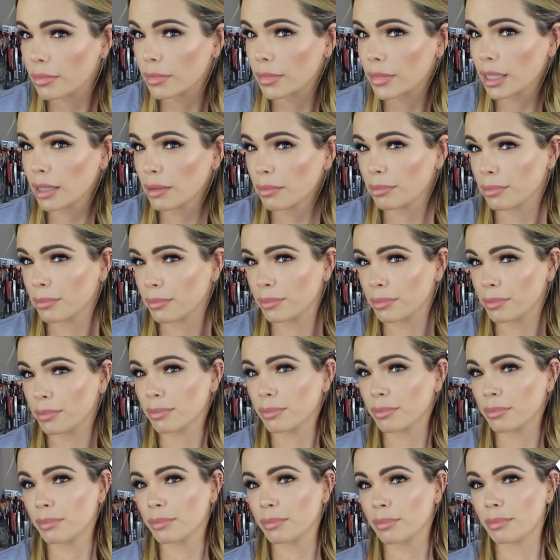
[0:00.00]
See?
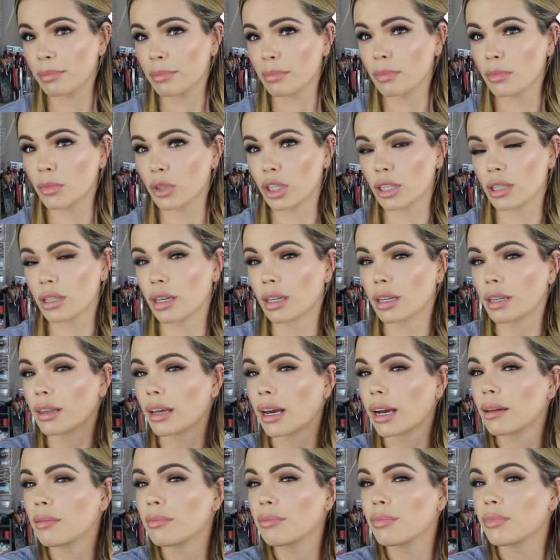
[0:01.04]
Just like
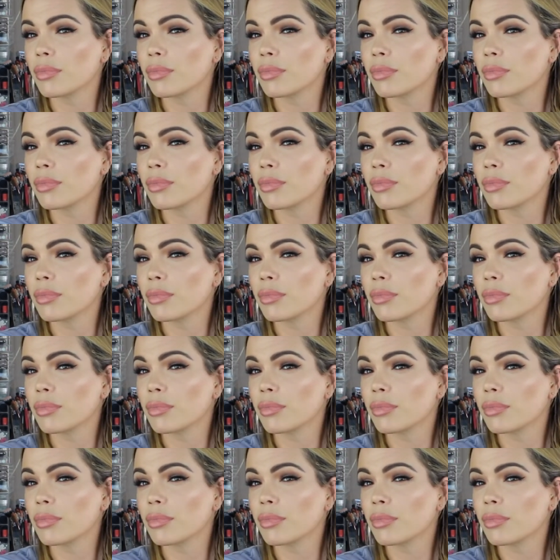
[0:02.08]
that.